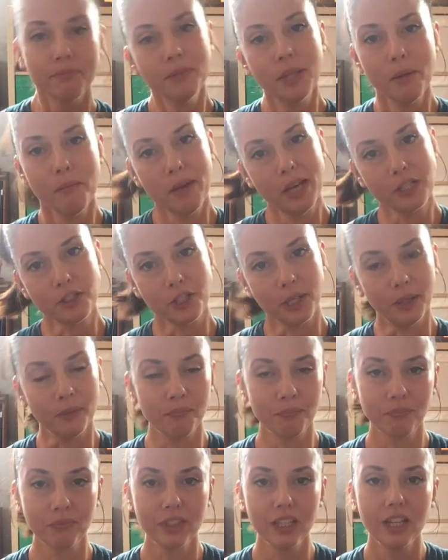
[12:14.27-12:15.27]
Imagine it.
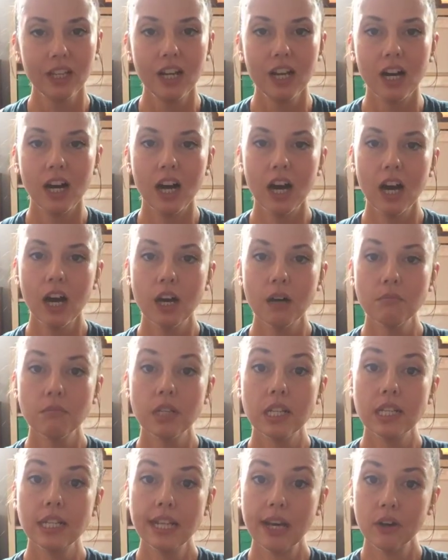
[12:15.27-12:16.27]
Now
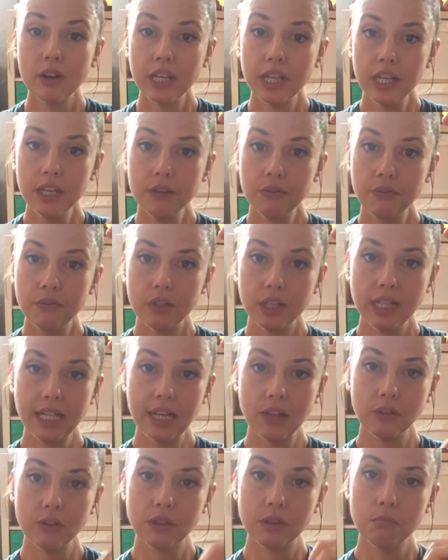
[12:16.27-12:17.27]

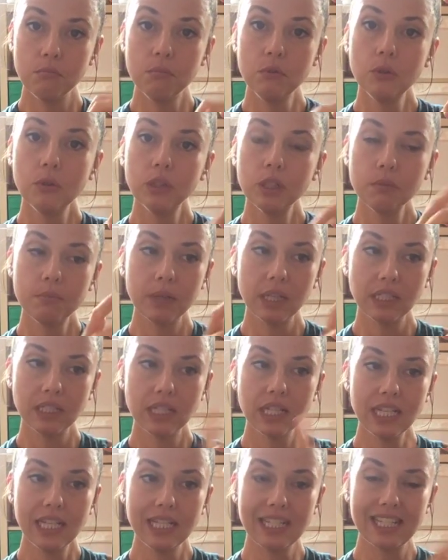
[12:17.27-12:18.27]
Mula
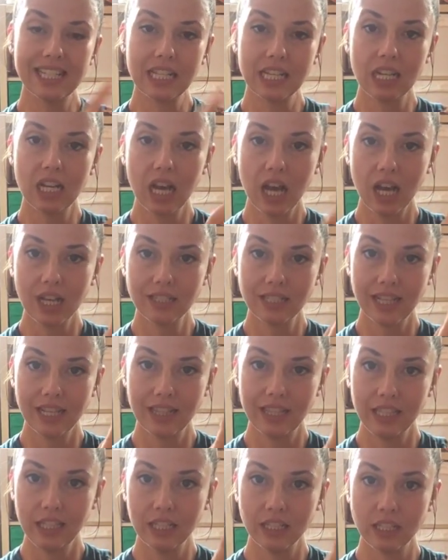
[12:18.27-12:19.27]
Bandha is the knot at
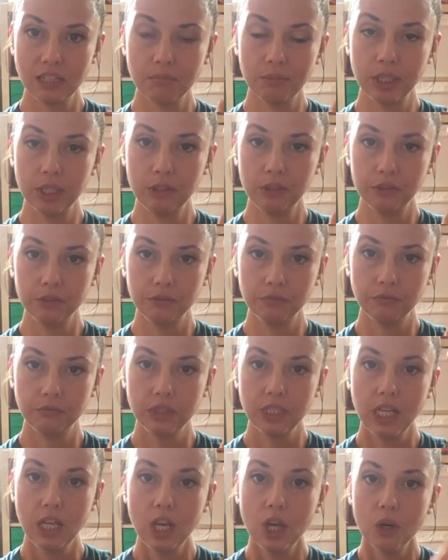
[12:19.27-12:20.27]
the end of balloon.
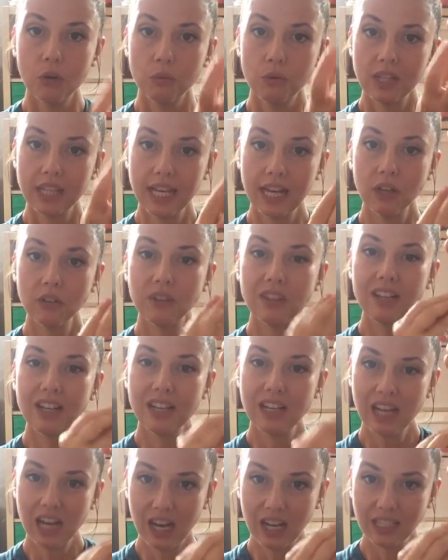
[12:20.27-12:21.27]
Without the
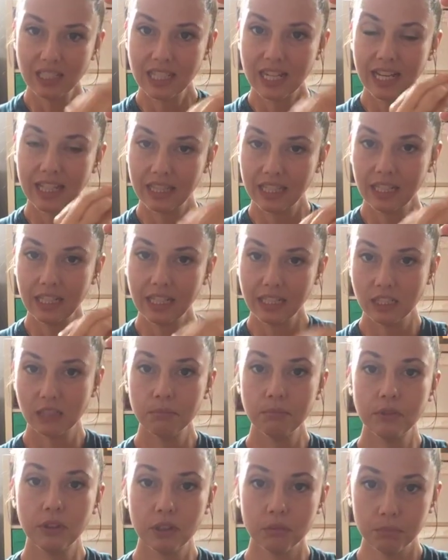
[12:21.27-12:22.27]
knot at the end
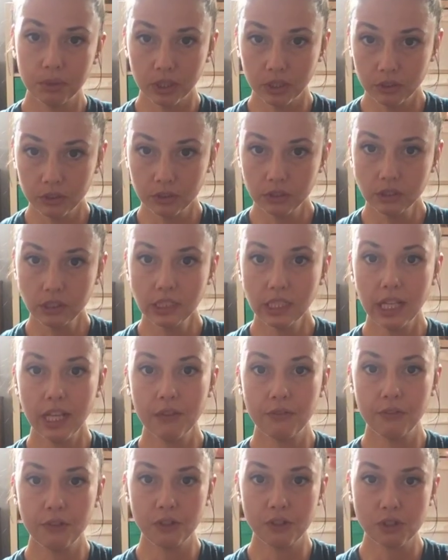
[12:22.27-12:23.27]
of the balloon,
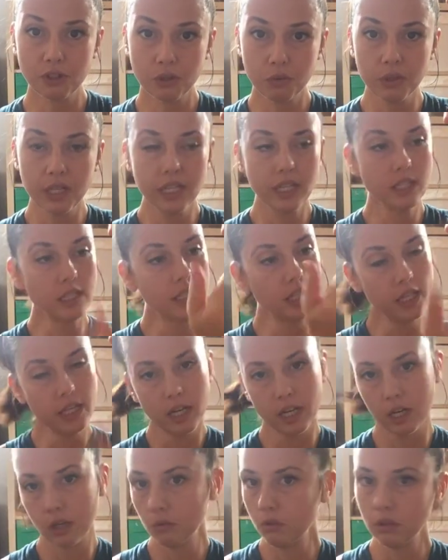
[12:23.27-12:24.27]
if you squeeze, the
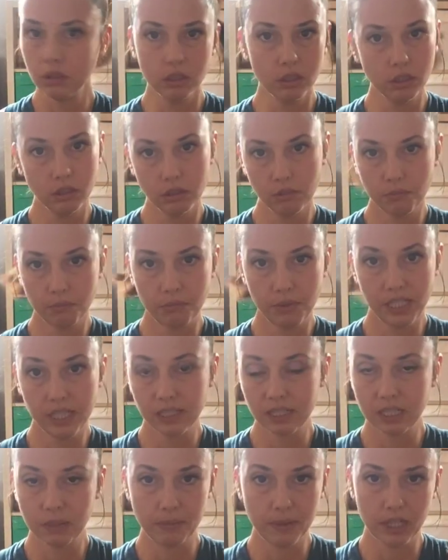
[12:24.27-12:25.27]
air will be
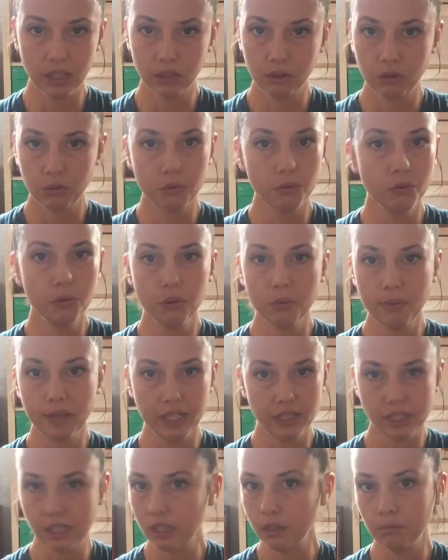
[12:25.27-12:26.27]
expelled through the
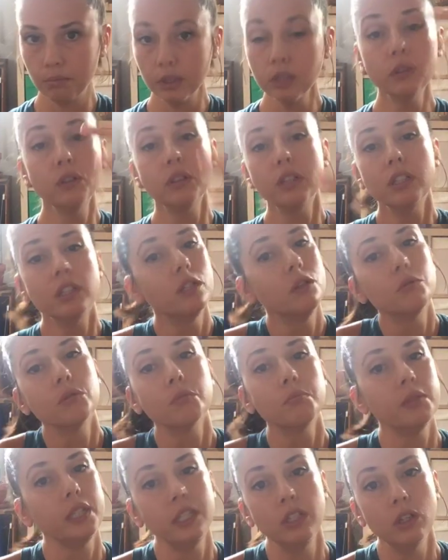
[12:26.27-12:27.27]
base of the balloon and there will
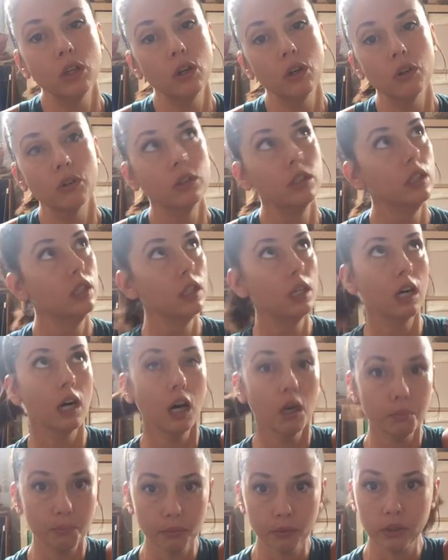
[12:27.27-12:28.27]
be no
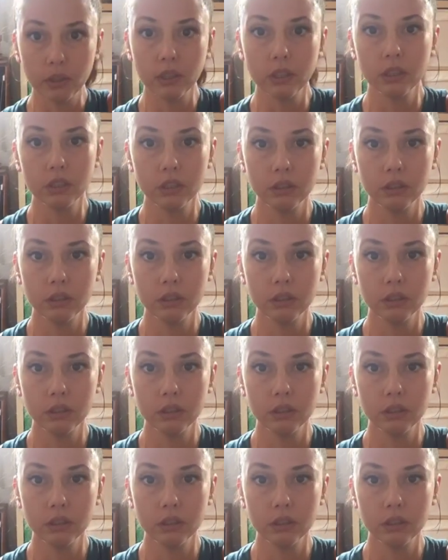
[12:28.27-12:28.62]
upward